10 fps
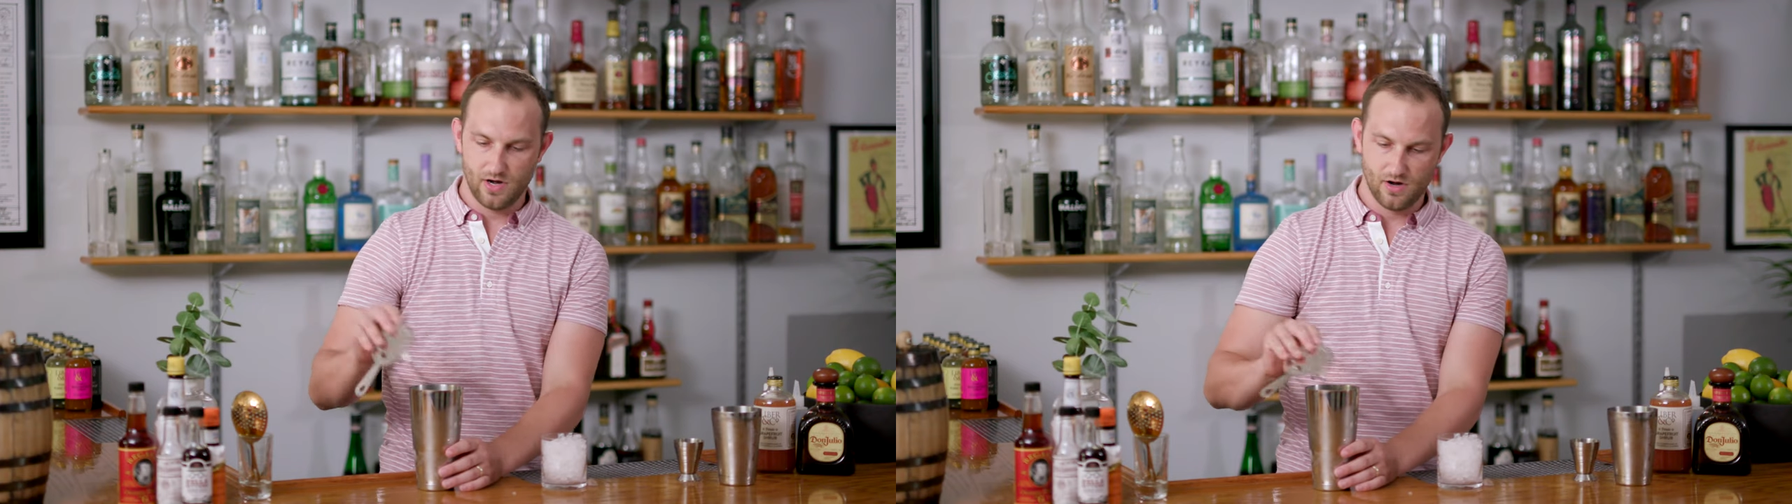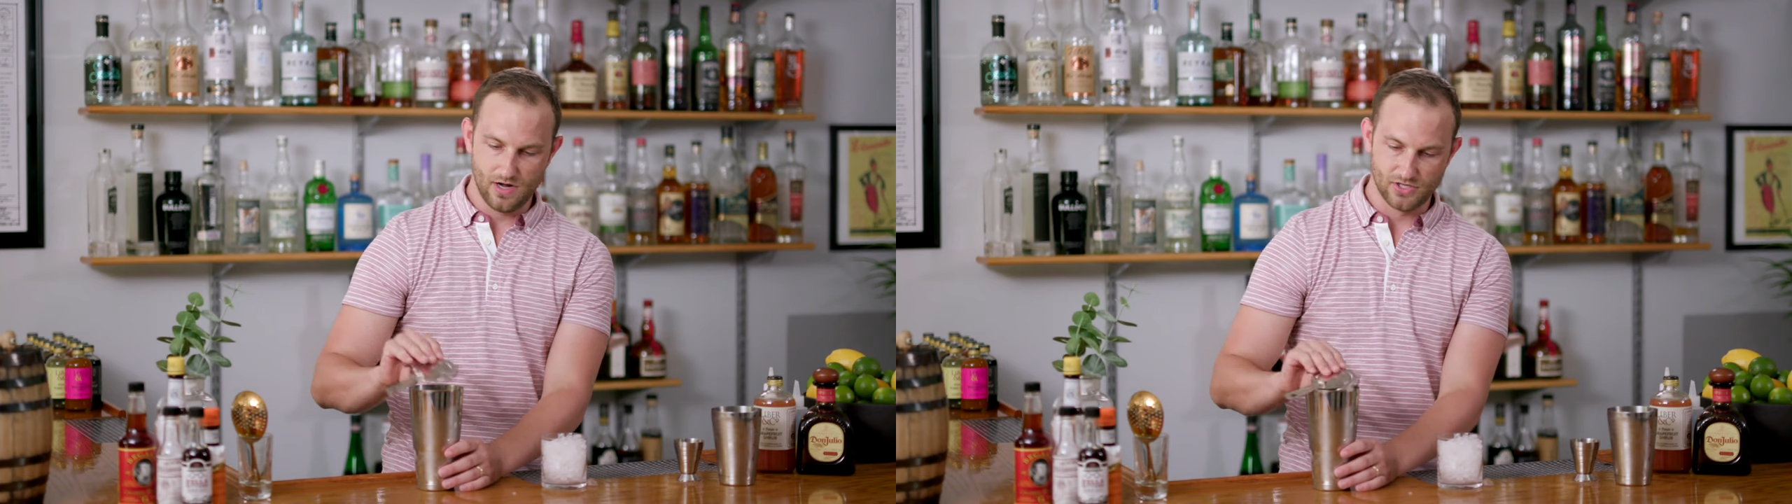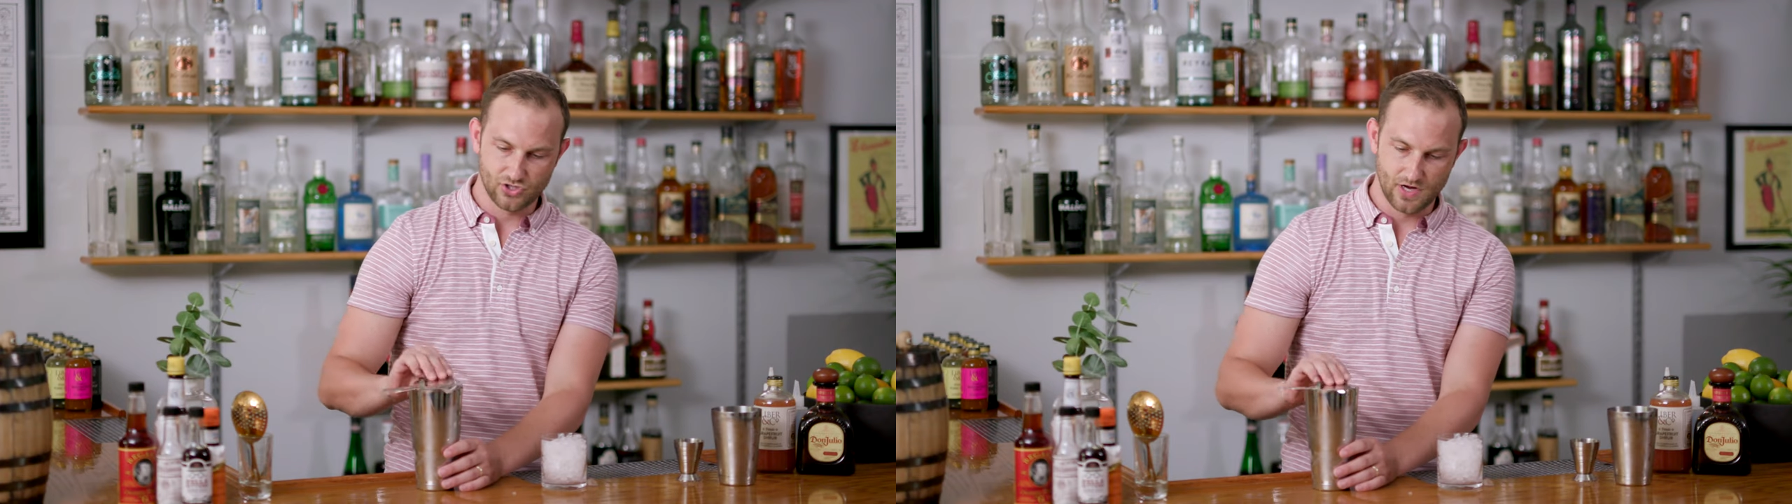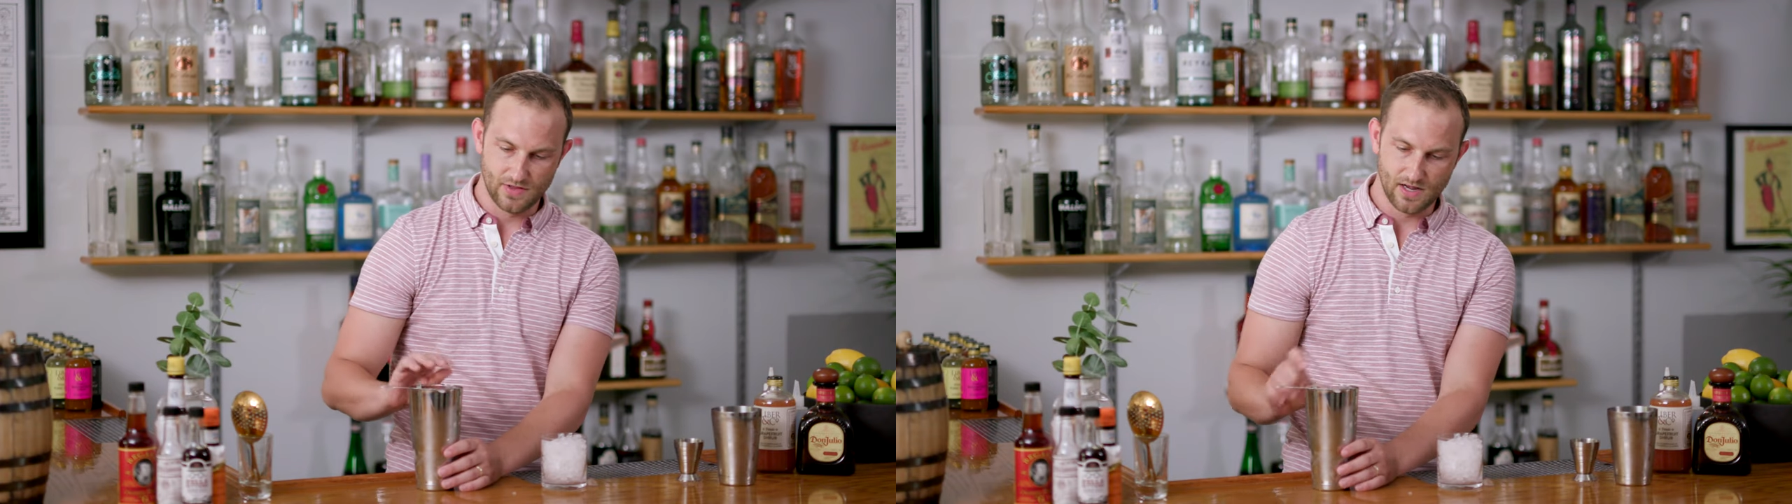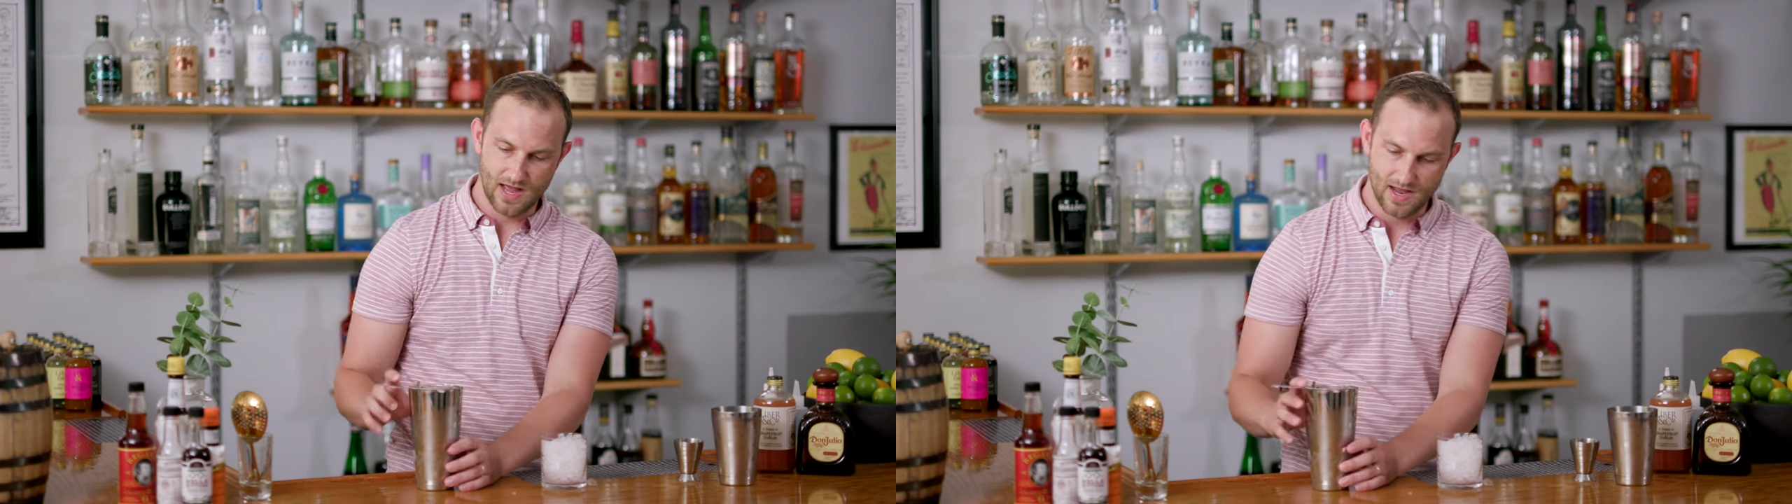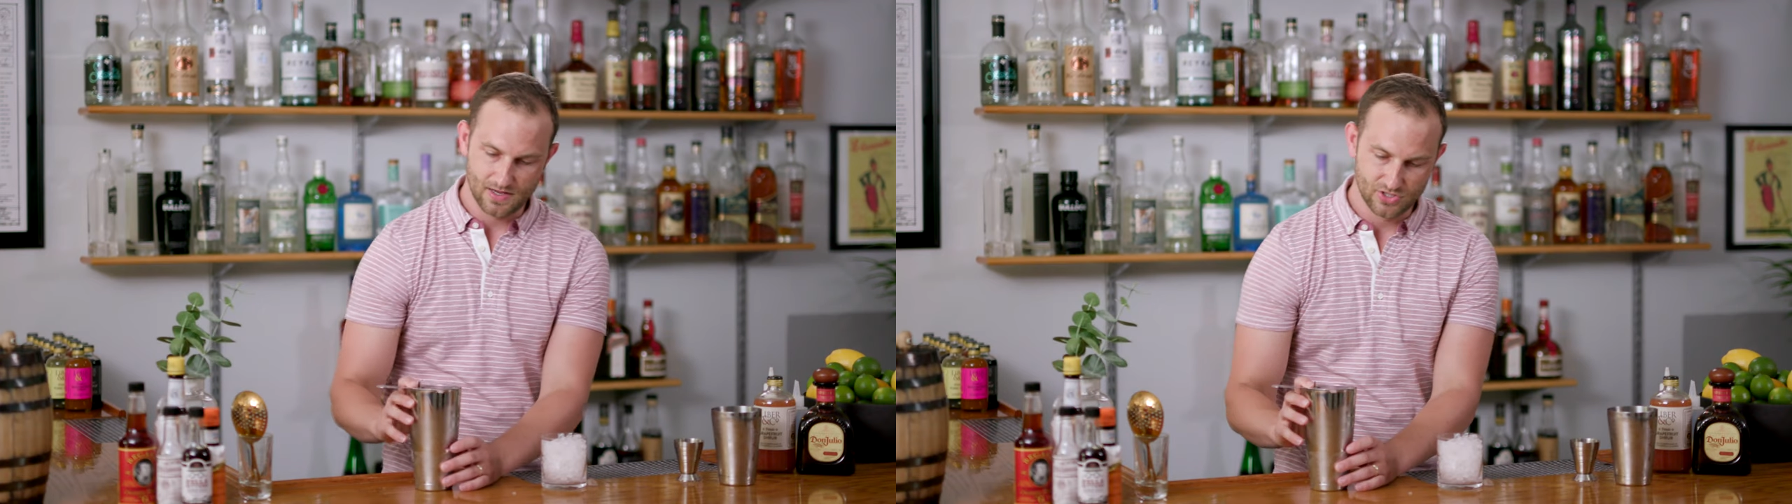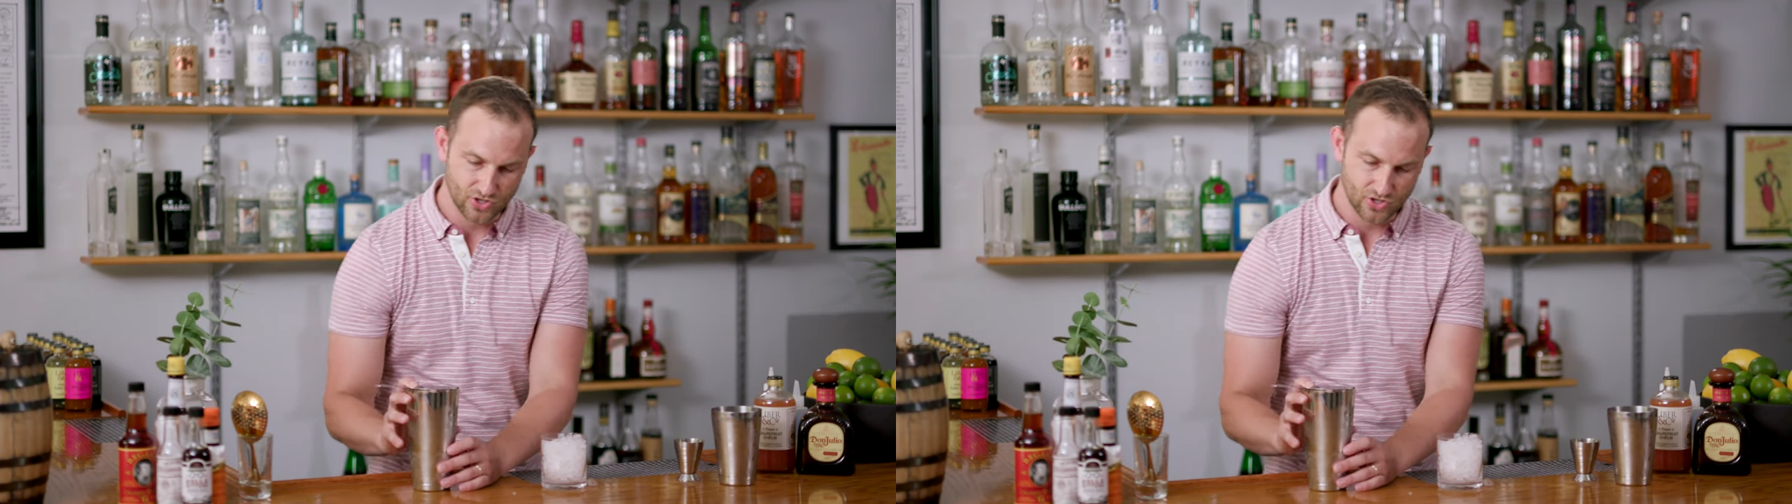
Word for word: here and strain the glass